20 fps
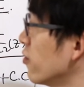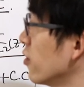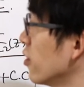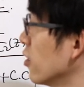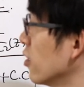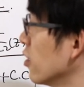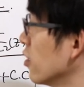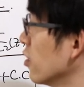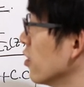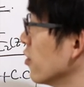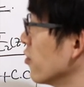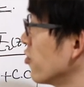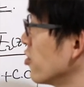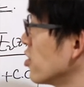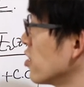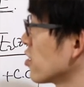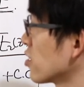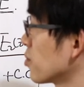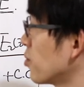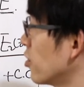a
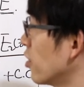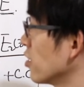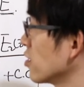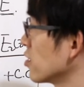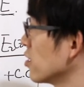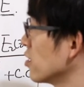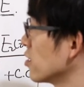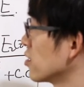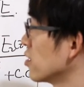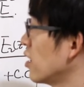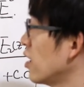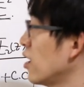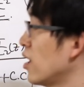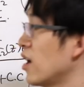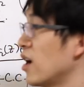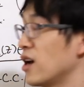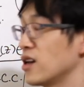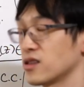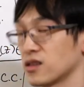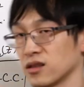physics process.
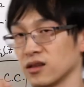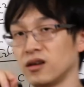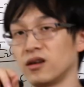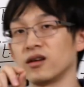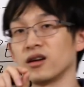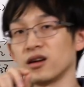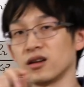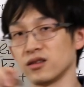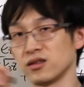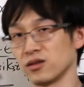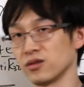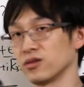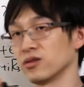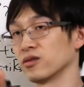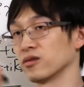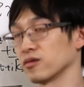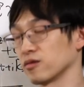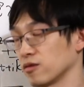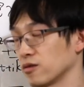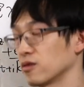As long as you
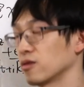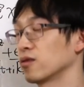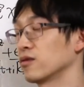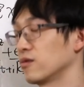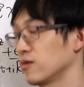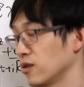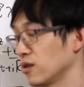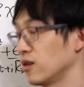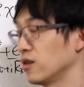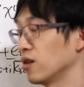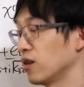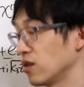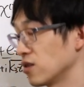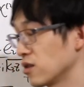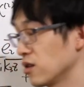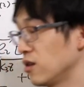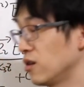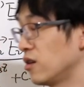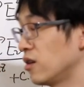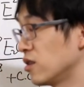don't
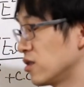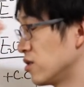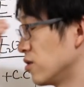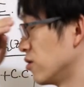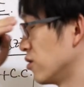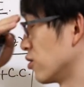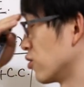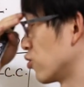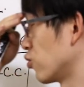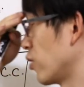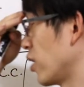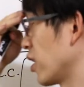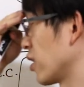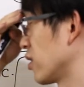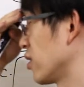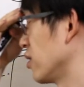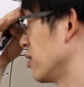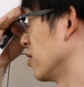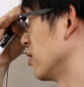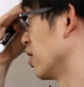drag
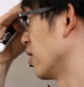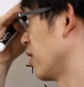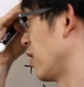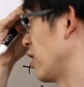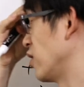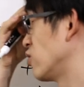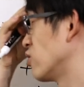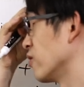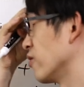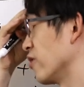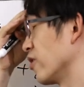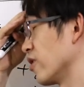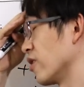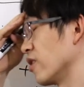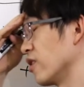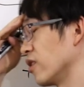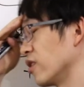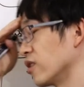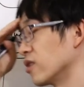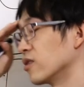the entropy
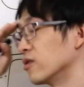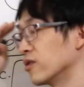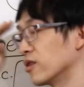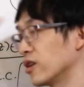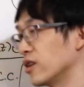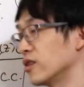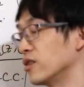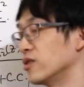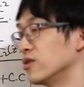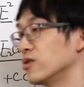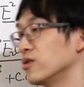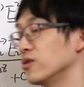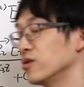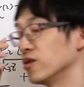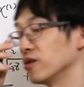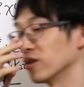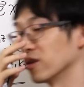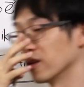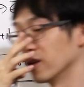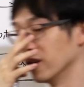thing, okay, into
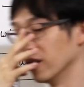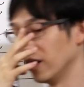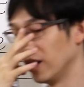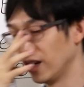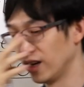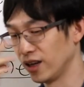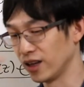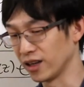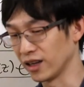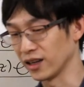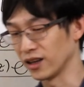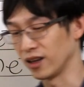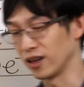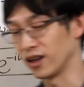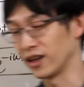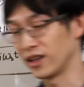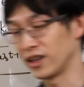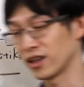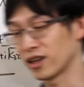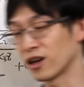your in
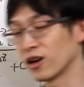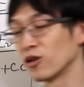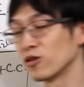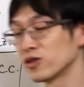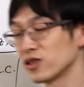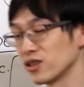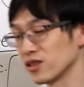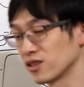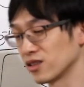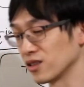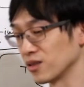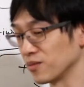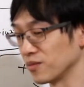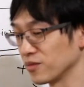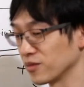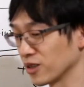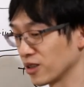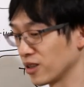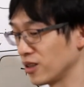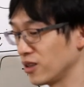any closed system,
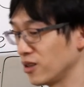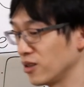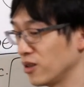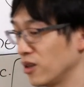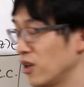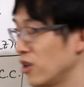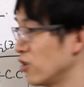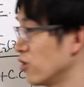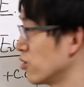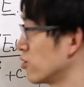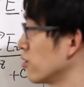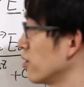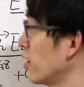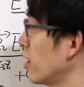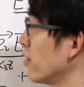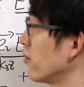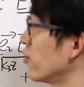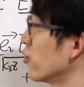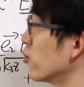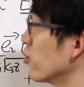okay, you should
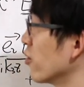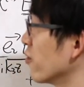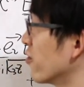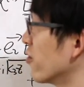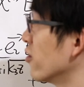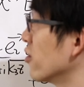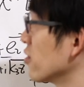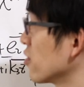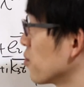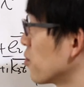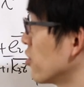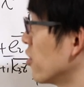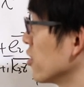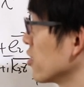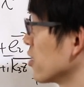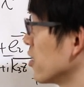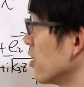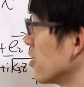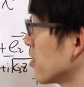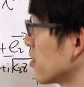have a reverse
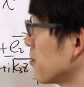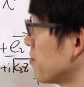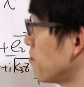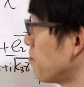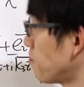process.